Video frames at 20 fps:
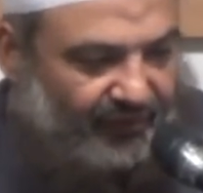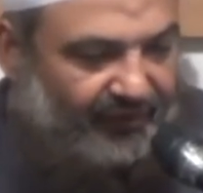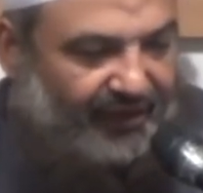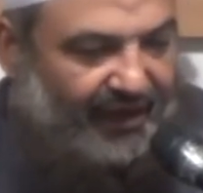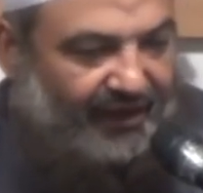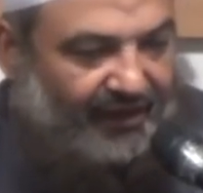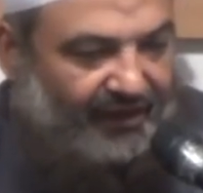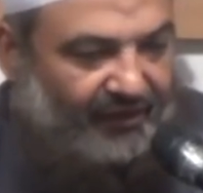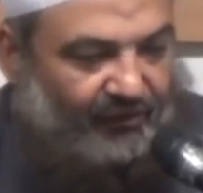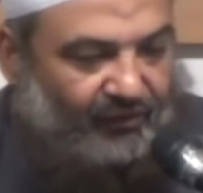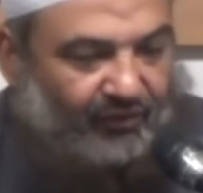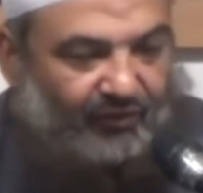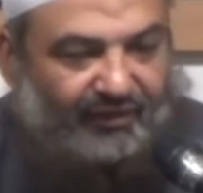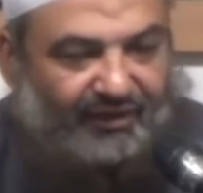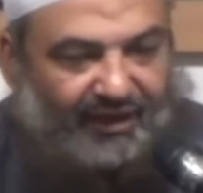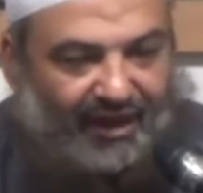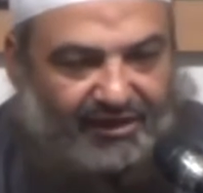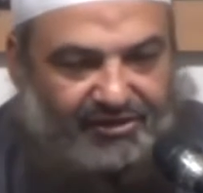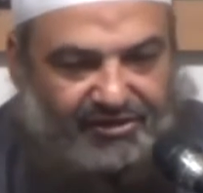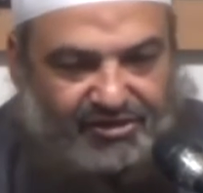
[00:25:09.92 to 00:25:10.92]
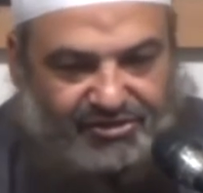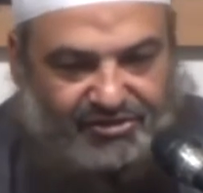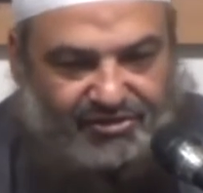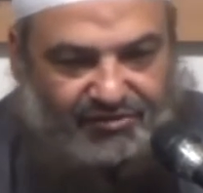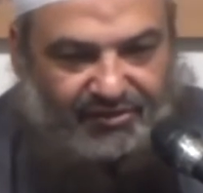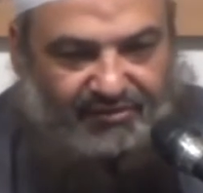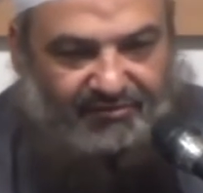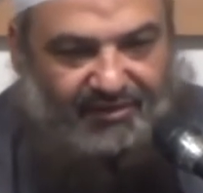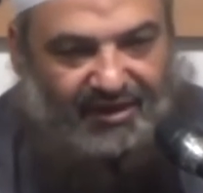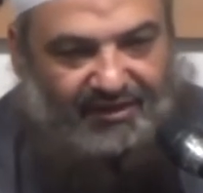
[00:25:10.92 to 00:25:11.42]
Okay, we would like just
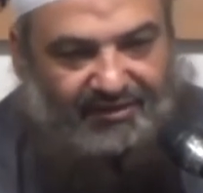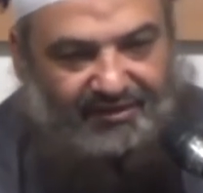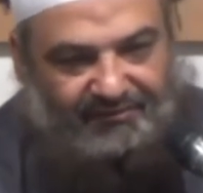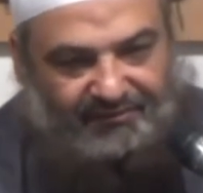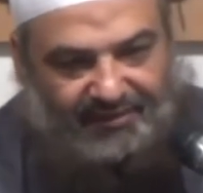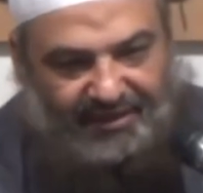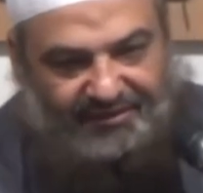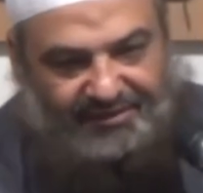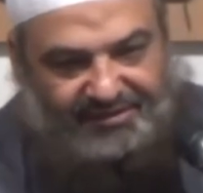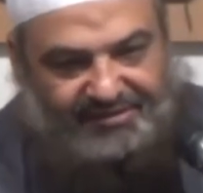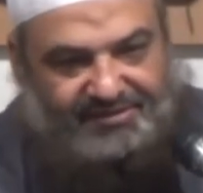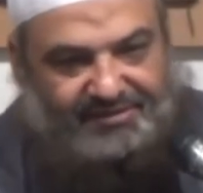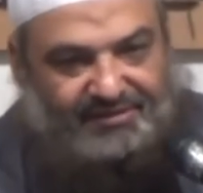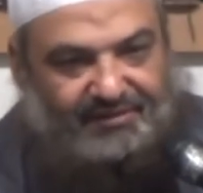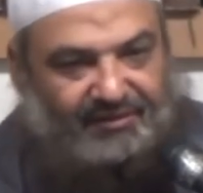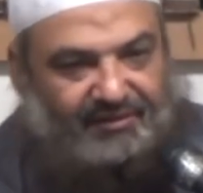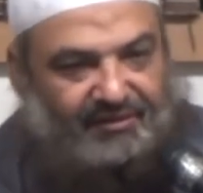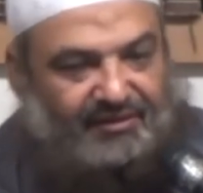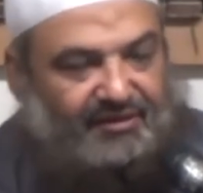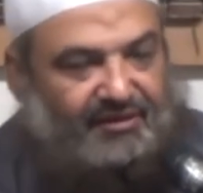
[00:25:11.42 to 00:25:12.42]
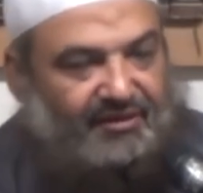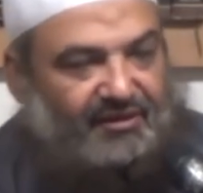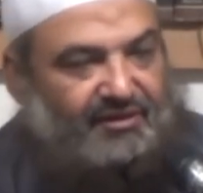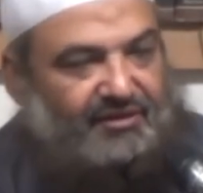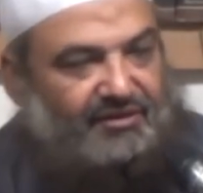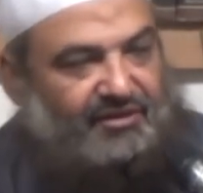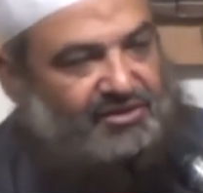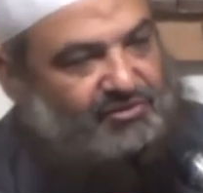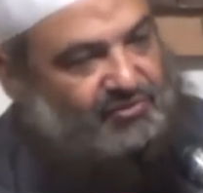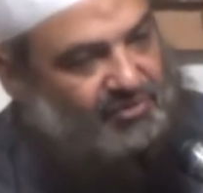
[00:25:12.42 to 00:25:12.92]
to remind the brothers
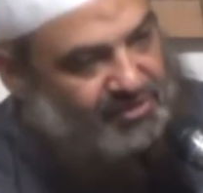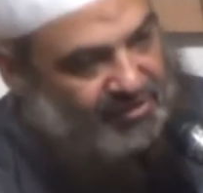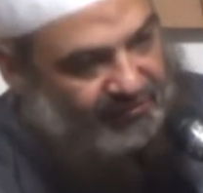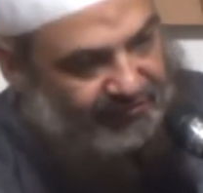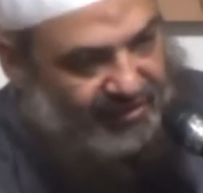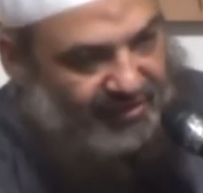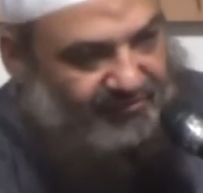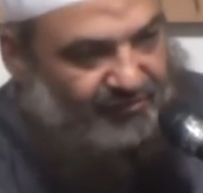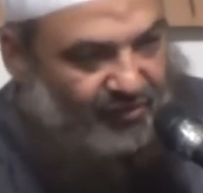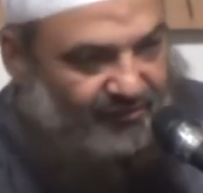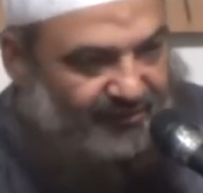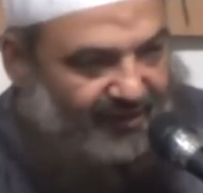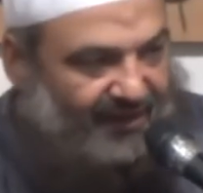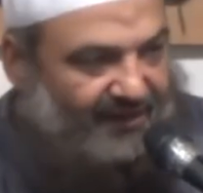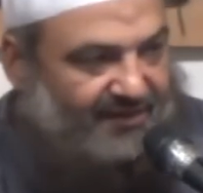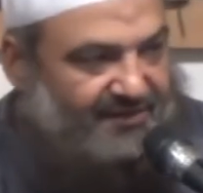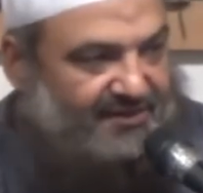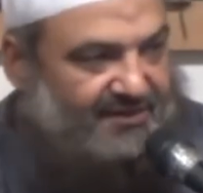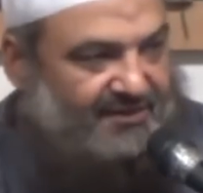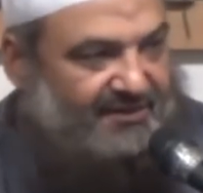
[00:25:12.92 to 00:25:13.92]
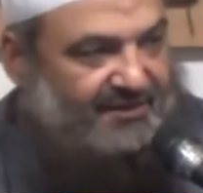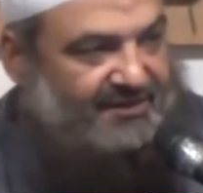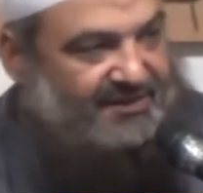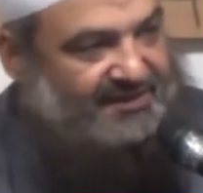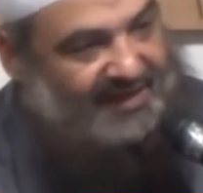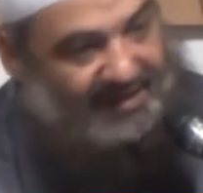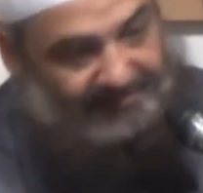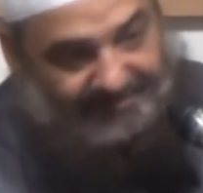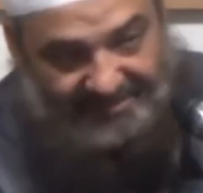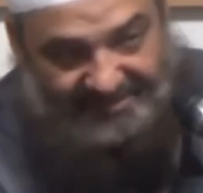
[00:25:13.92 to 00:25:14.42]
to switch off their mobiles. This
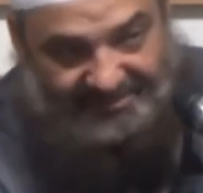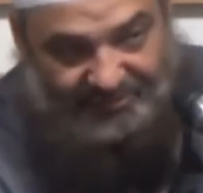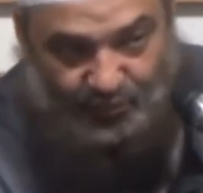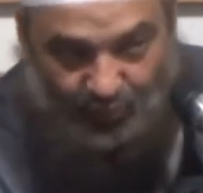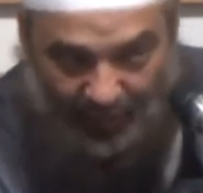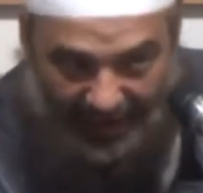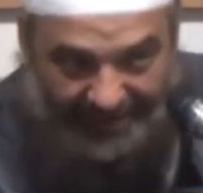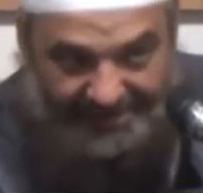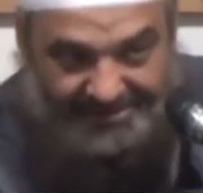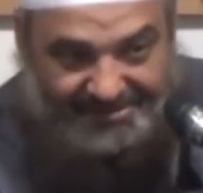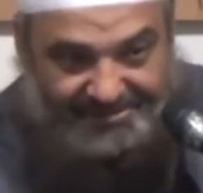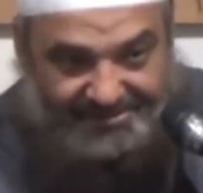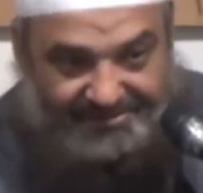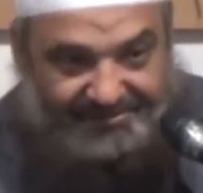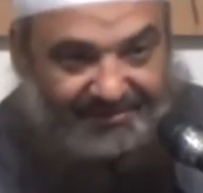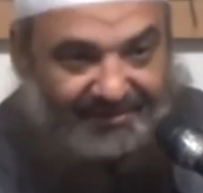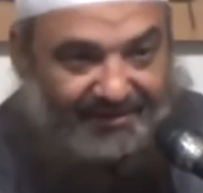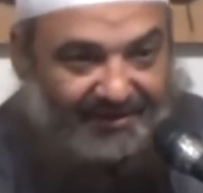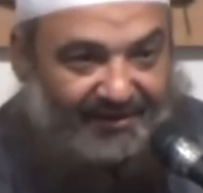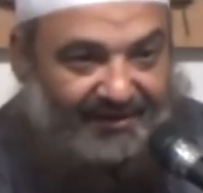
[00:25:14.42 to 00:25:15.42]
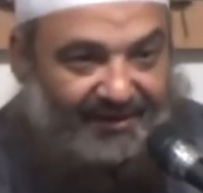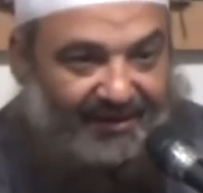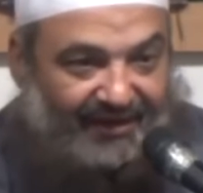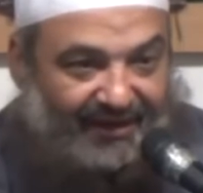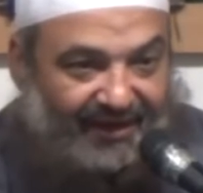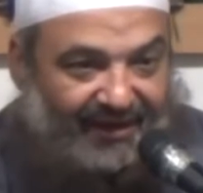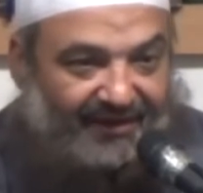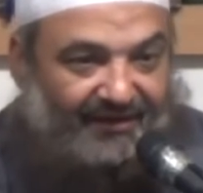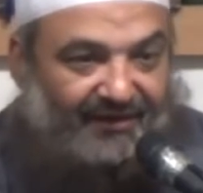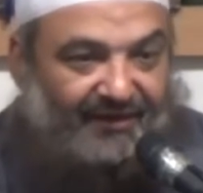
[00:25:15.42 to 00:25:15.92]
has happened twice,
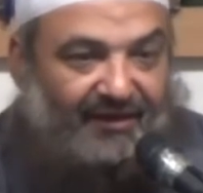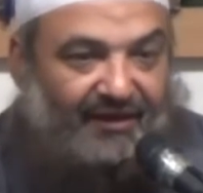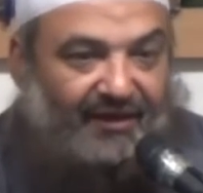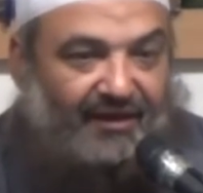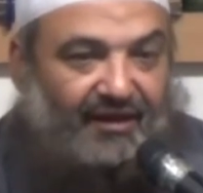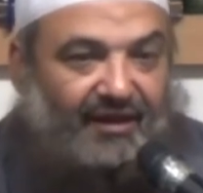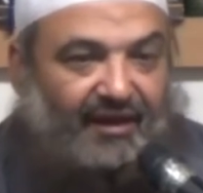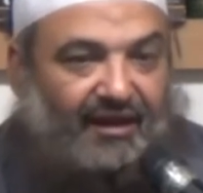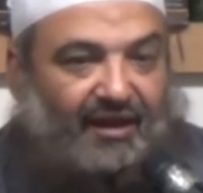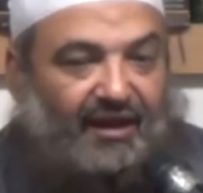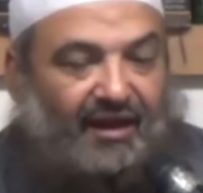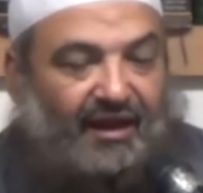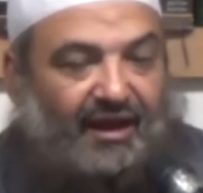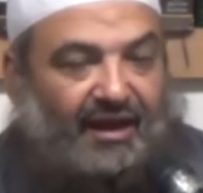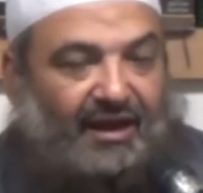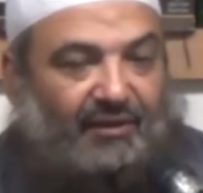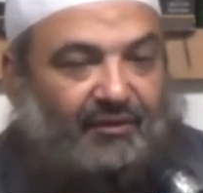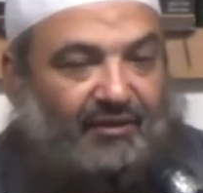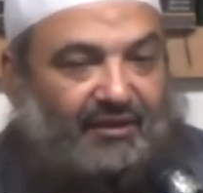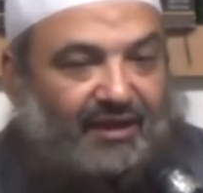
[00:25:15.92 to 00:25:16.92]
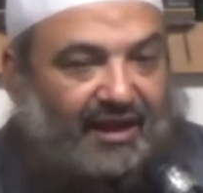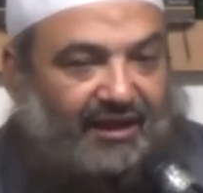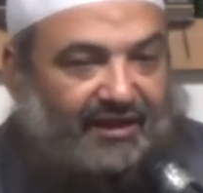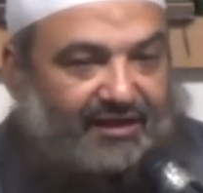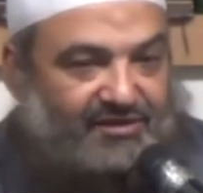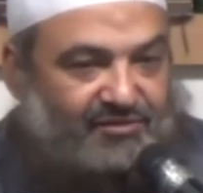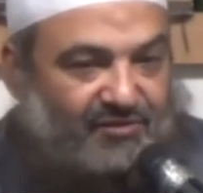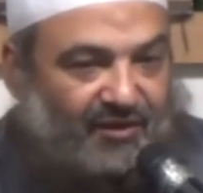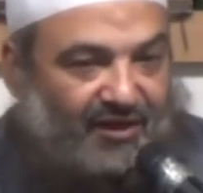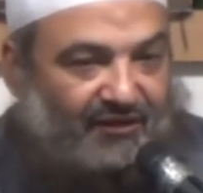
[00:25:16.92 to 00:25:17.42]
again. And I would
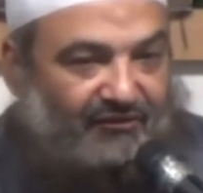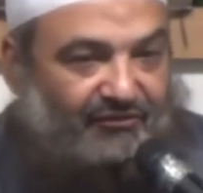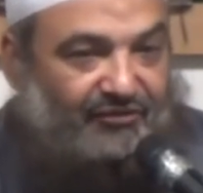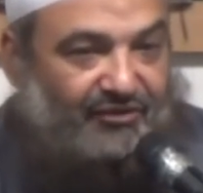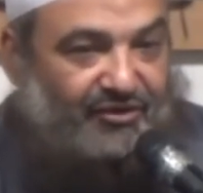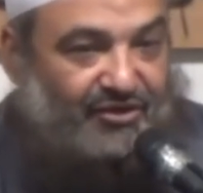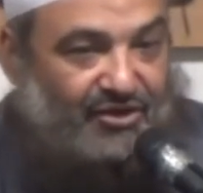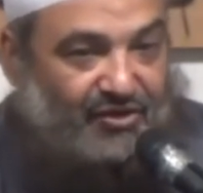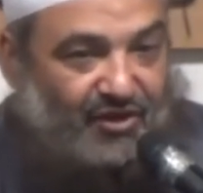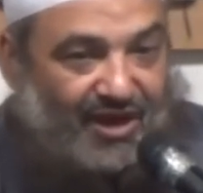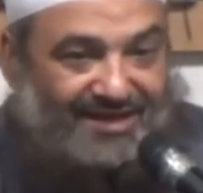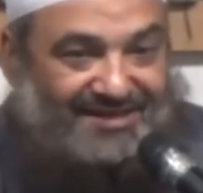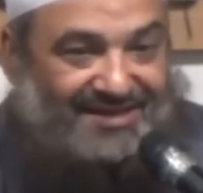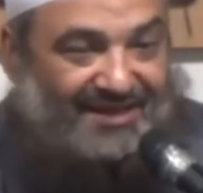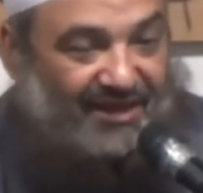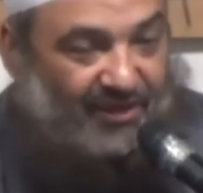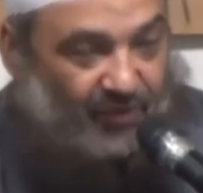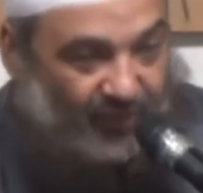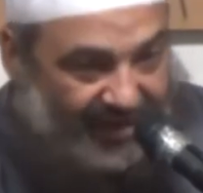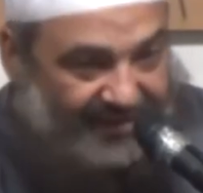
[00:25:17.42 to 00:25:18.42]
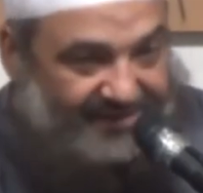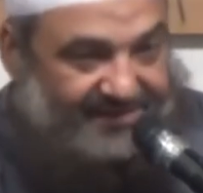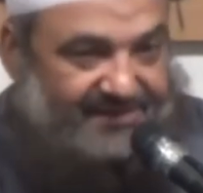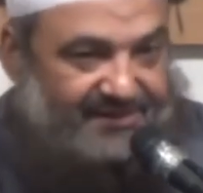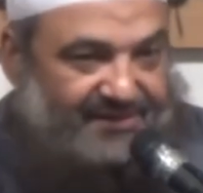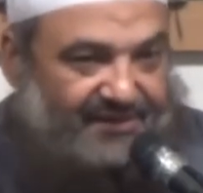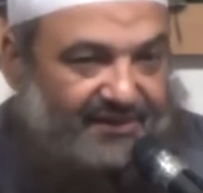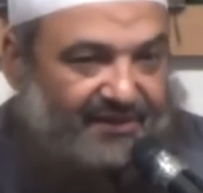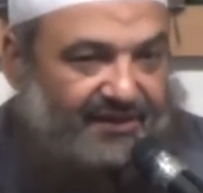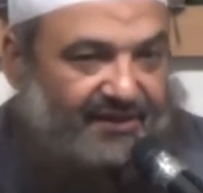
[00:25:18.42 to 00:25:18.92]
like as well for you as a
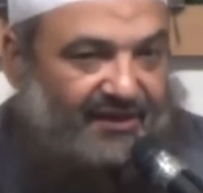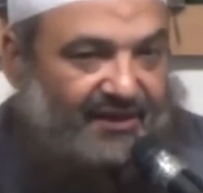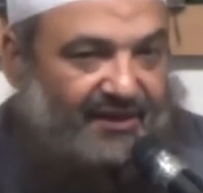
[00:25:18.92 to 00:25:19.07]
request,